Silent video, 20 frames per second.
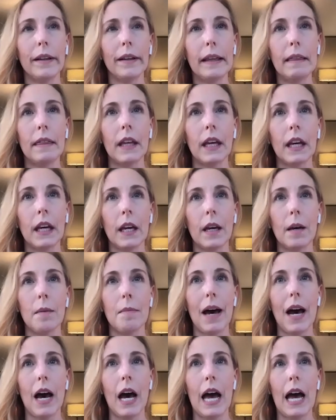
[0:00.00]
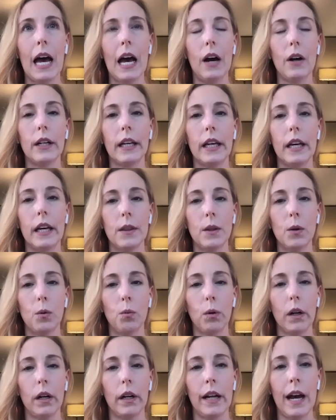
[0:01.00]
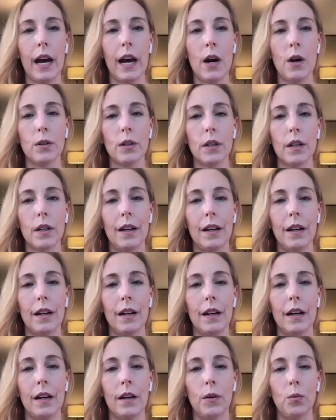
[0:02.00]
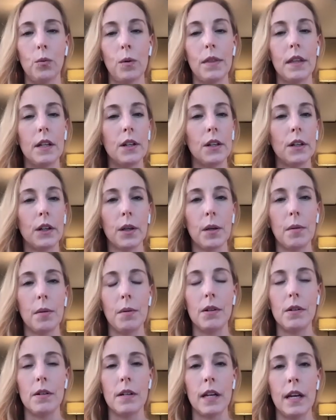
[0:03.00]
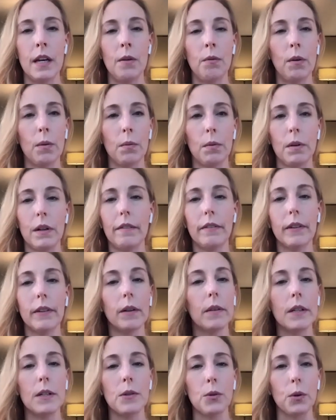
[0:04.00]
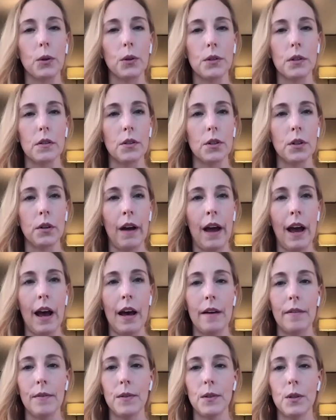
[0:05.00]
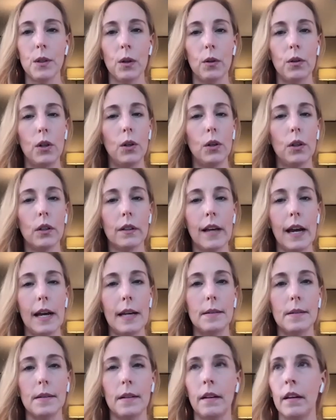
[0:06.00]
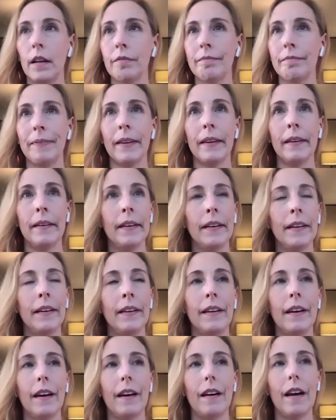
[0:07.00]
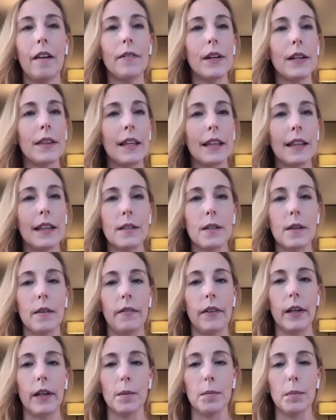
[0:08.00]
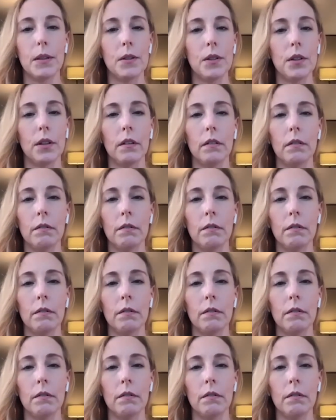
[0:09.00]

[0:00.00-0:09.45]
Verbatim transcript: thinking about how to get the word out uh, within your community with whatever resources you have so utilizing everything that's available to you,